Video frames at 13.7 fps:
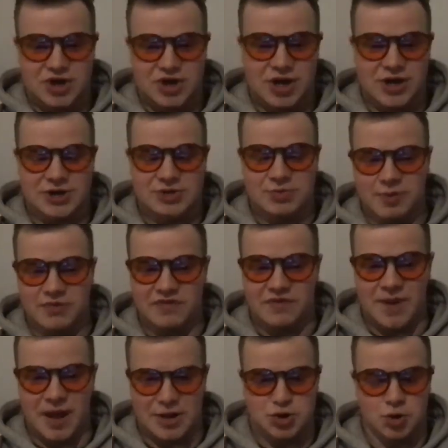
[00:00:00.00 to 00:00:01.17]
my check-in this week with a
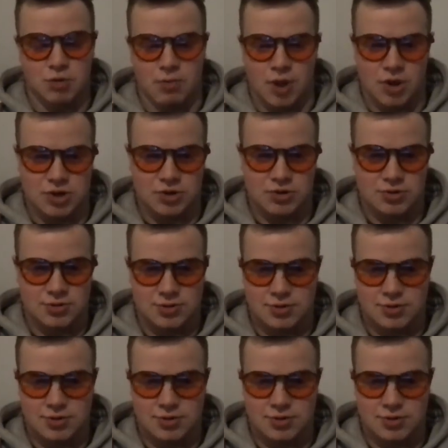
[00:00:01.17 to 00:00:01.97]
Matt Strong mask on?